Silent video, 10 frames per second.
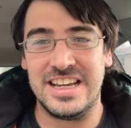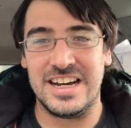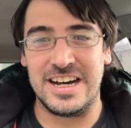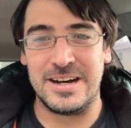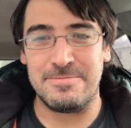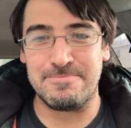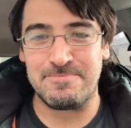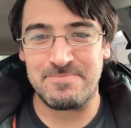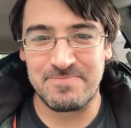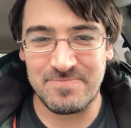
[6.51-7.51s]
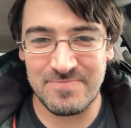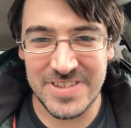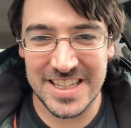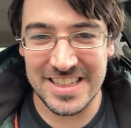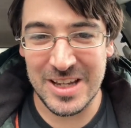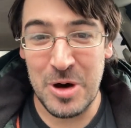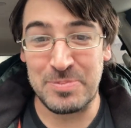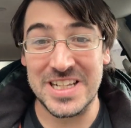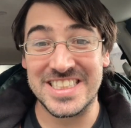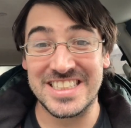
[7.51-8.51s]
I hope
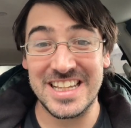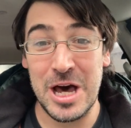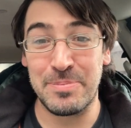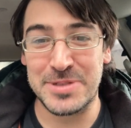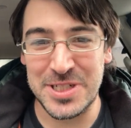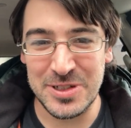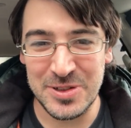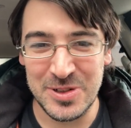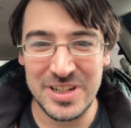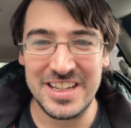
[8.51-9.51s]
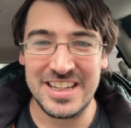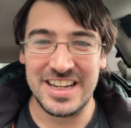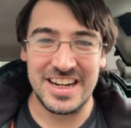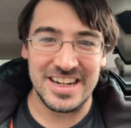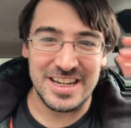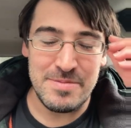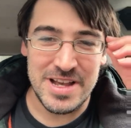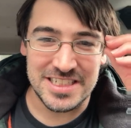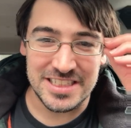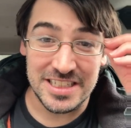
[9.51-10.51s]
this helps you
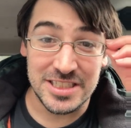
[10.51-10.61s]
immensely.